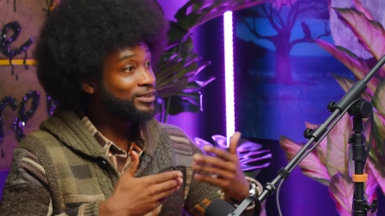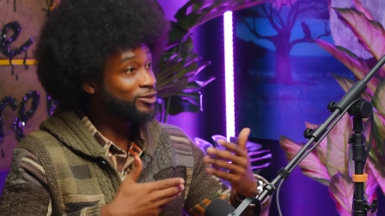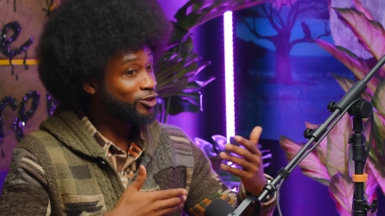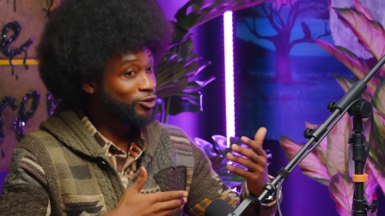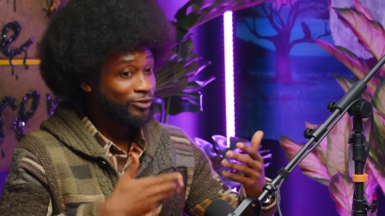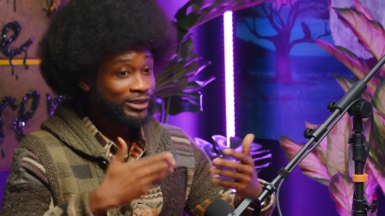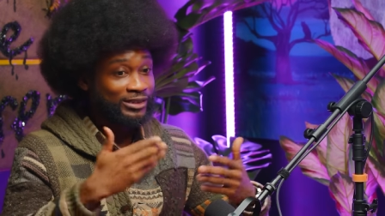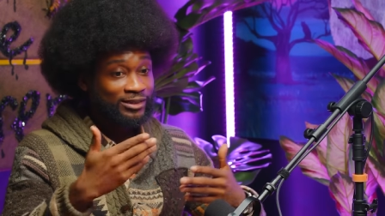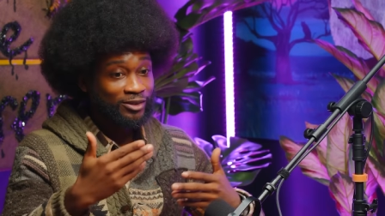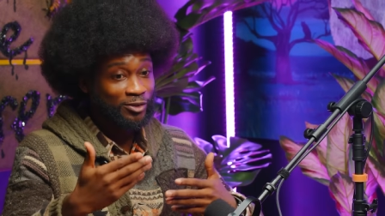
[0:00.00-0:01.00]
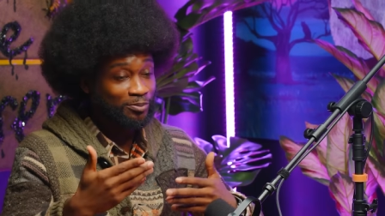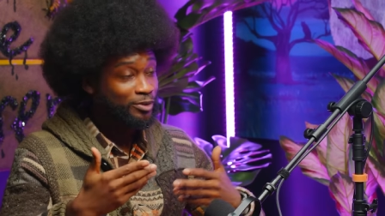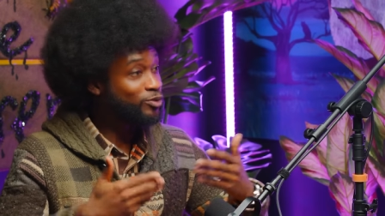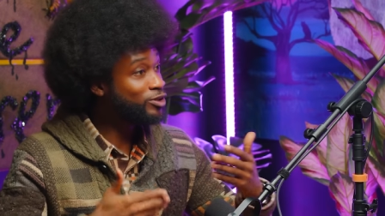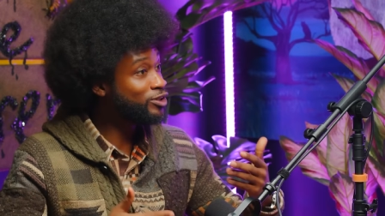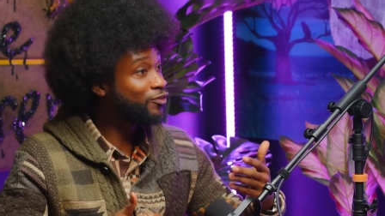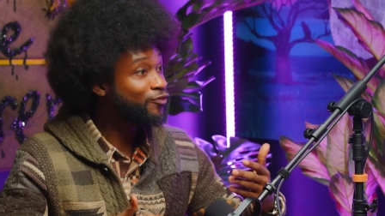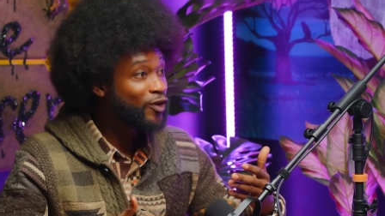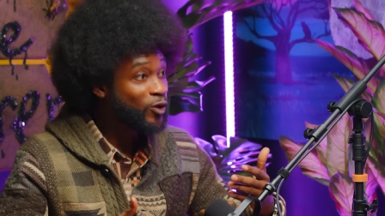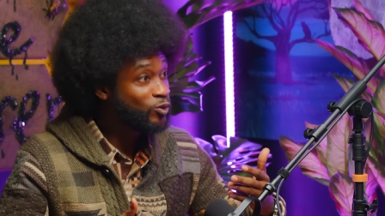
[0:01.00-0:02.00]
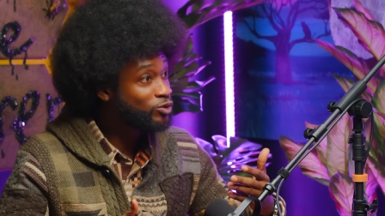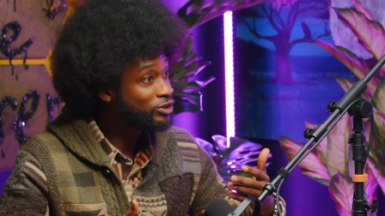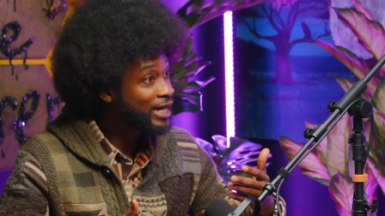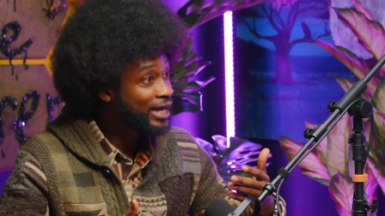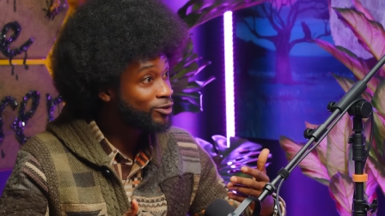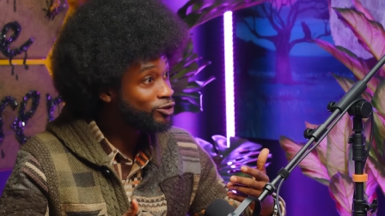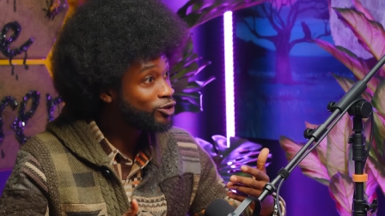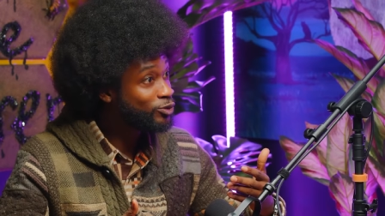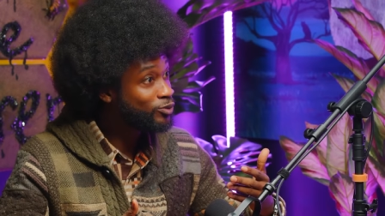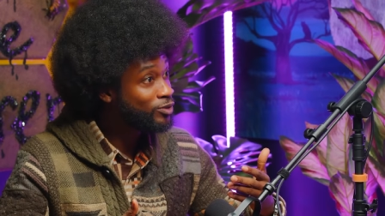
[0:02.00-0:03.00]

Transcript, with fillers: and screens and computers and phones now too,